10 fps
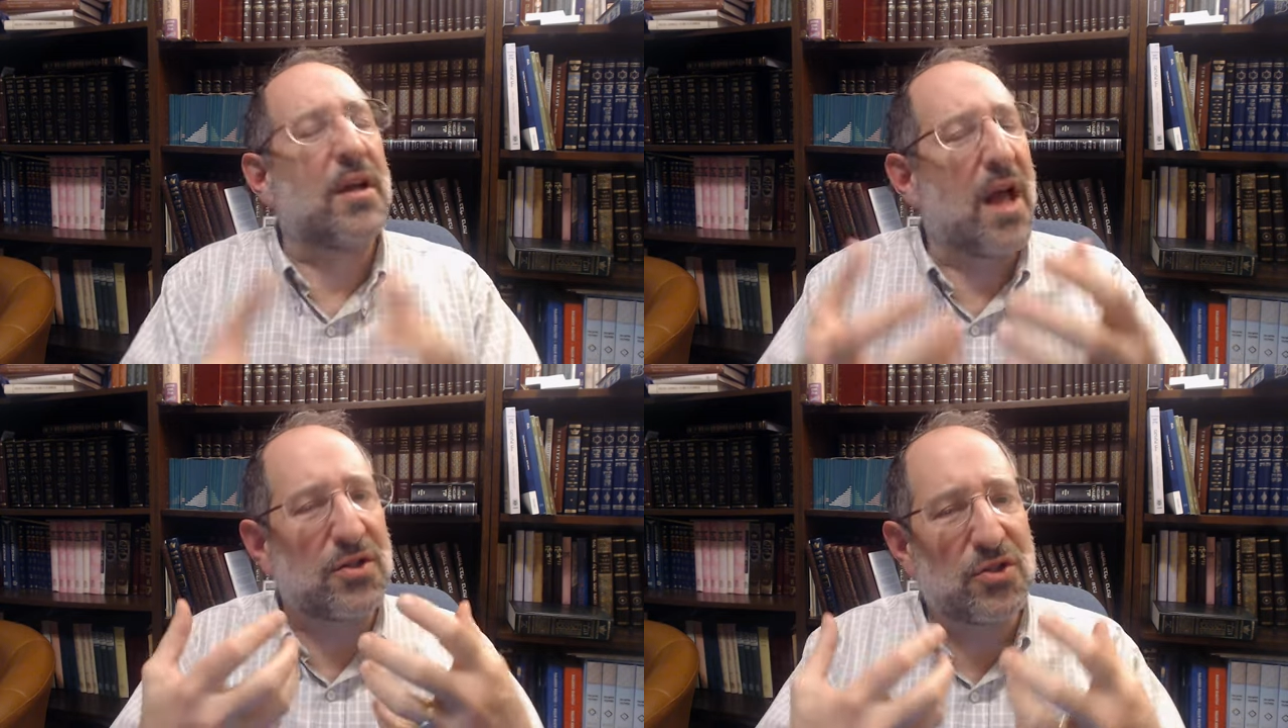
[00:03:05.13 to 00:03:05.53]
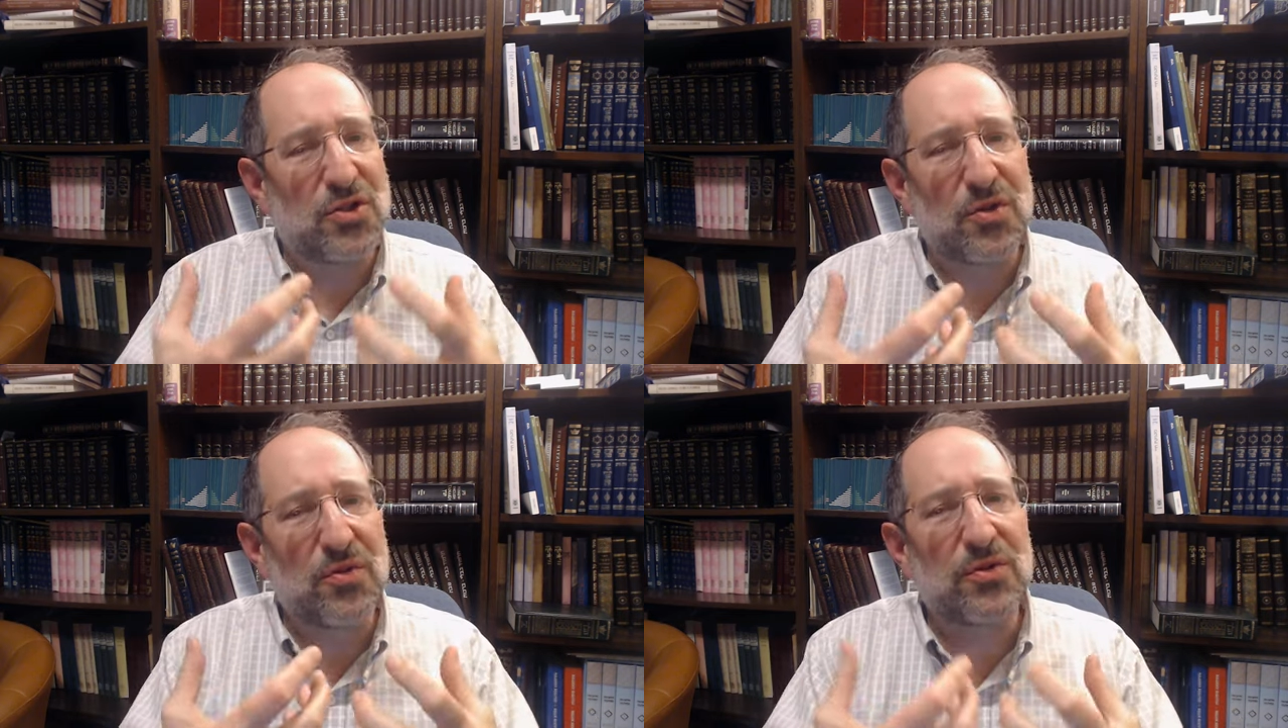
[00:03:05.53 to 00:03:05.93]
As
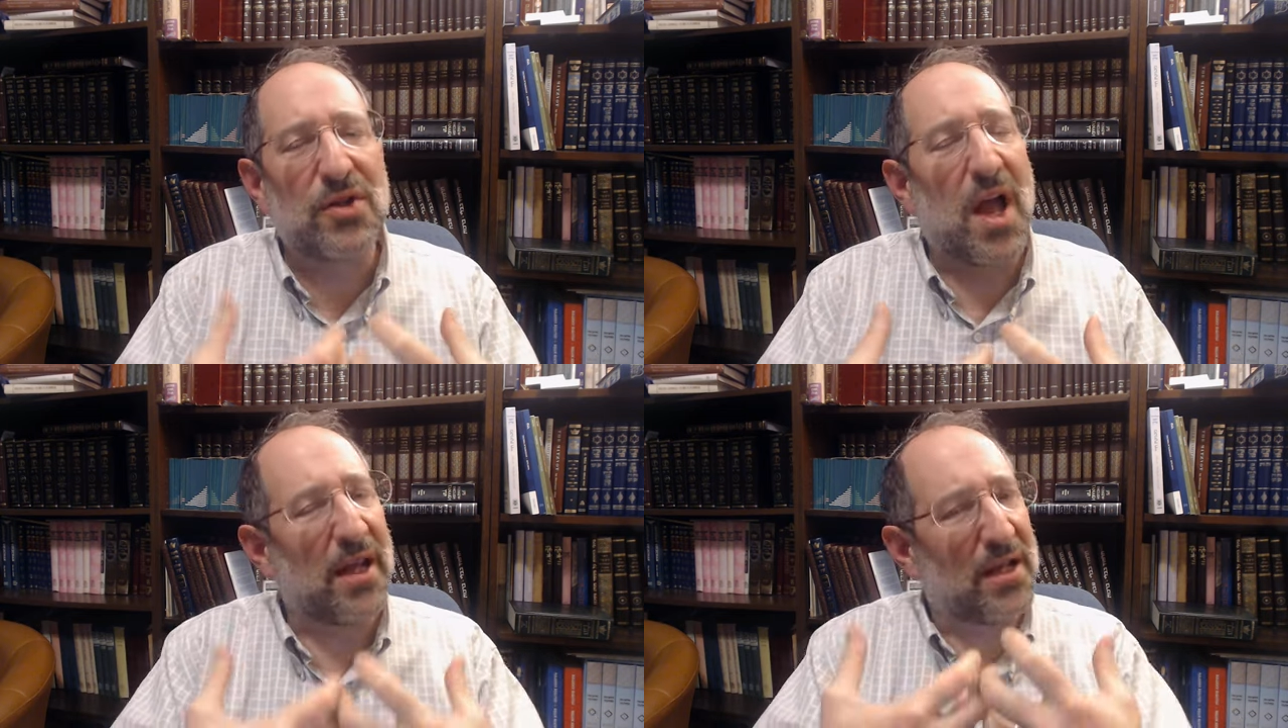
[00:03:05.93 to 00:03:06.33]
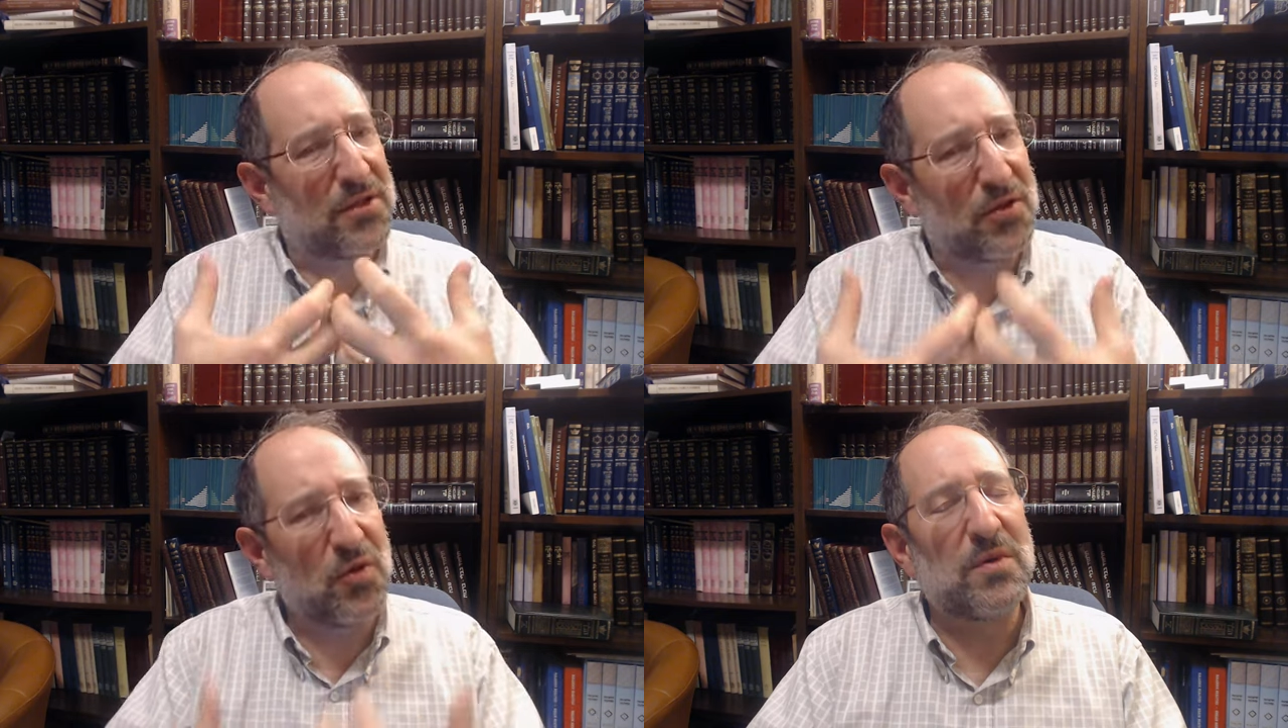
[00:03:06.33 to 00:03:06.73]
Jews and as
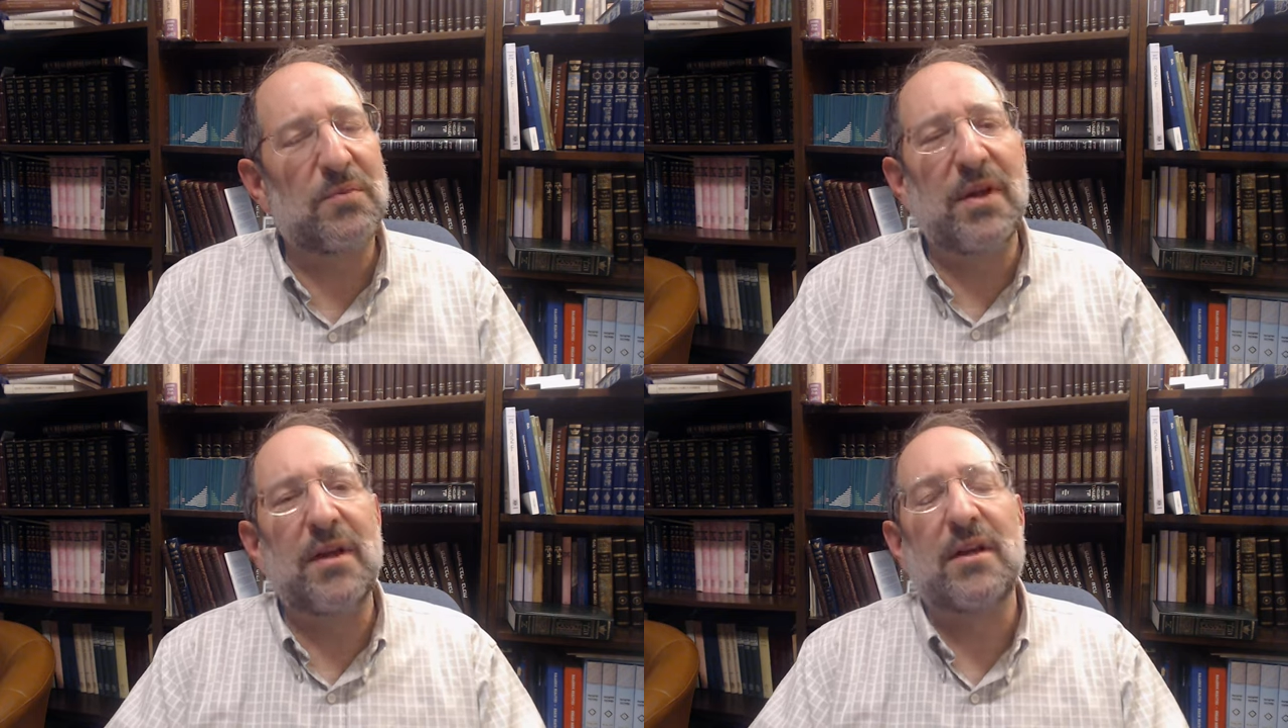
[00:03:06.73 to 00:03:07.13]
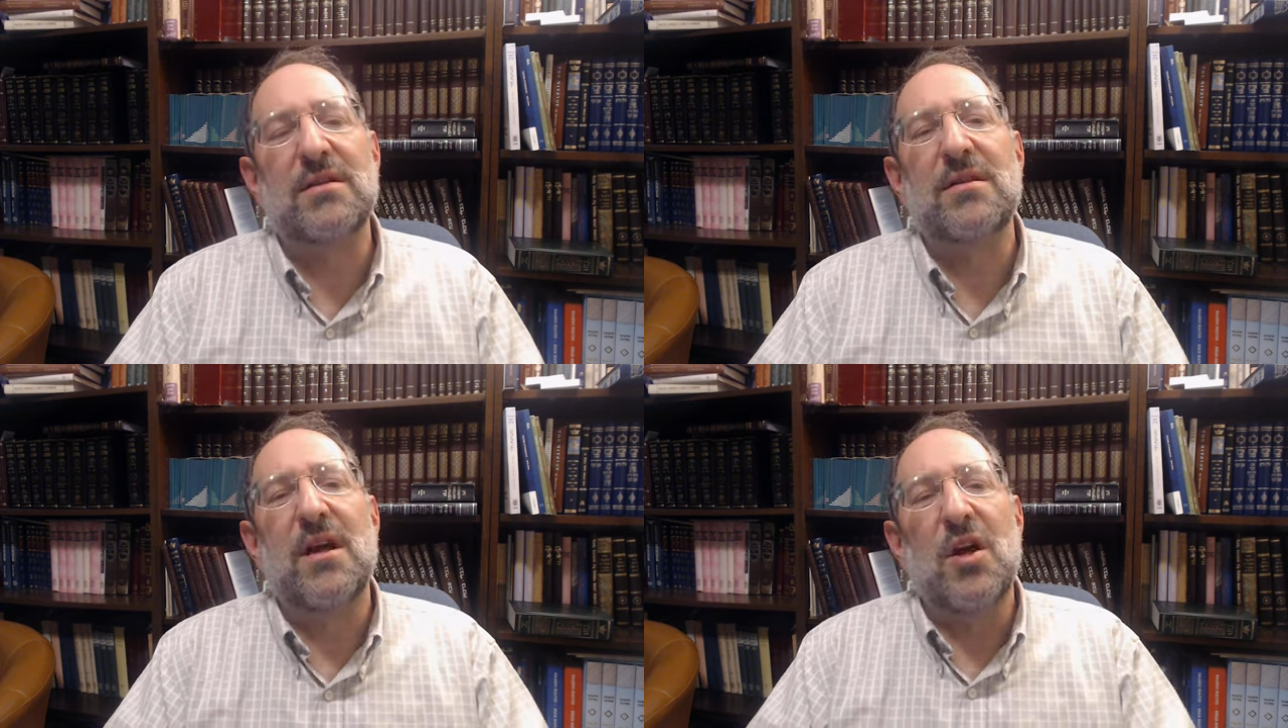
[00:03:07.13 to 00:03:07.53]
human beings,